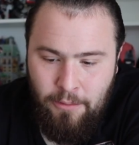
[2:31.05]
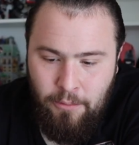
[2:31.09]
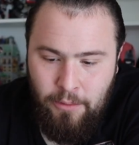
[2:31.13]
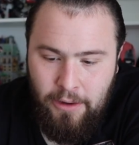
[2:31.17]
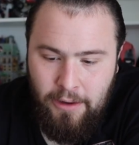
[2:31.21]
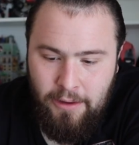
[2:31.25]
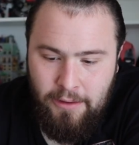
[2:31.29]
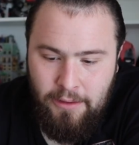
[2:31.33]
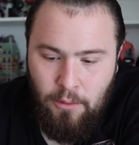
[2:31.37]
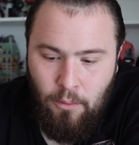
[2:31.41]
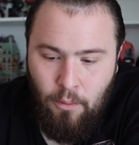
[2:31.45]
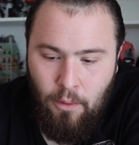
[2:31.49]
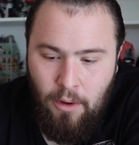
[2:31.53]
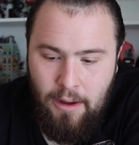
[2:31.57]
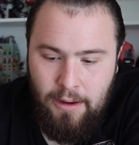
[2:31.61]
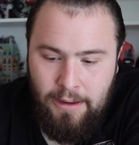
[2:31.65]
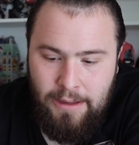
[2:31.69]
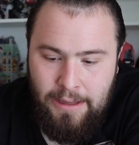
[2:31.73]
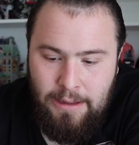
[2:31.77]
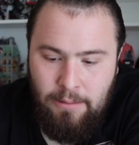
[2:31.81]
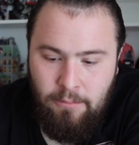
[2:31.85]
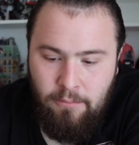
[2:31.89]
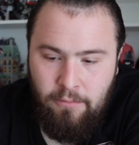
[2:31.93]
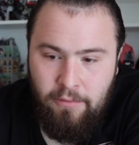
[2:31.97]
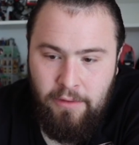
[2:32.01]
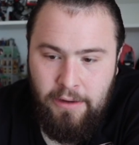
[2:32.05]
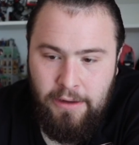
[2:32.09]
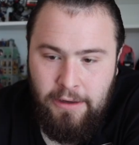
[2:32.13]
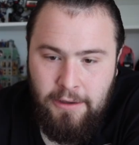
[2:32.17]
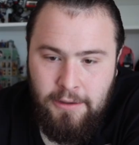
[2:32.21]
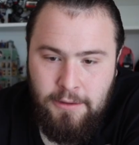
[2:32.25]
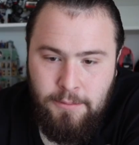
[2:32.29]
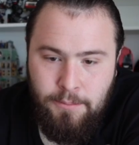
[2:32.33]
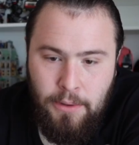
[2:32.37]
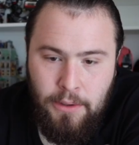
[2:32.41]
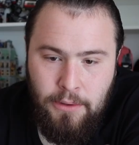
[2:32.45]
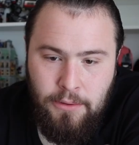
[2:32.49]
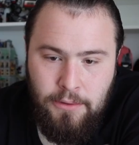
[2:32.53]
We got the Joaquin
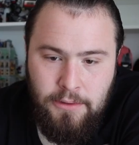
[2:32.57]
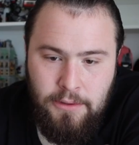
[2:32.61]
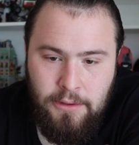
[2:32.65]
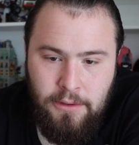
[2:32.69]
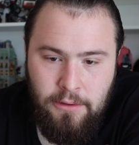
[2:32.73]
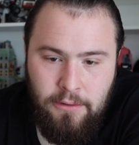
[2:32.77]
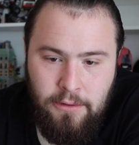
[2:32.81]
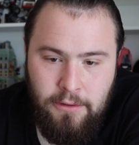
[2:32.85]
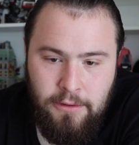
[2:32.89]
Phoenix poster.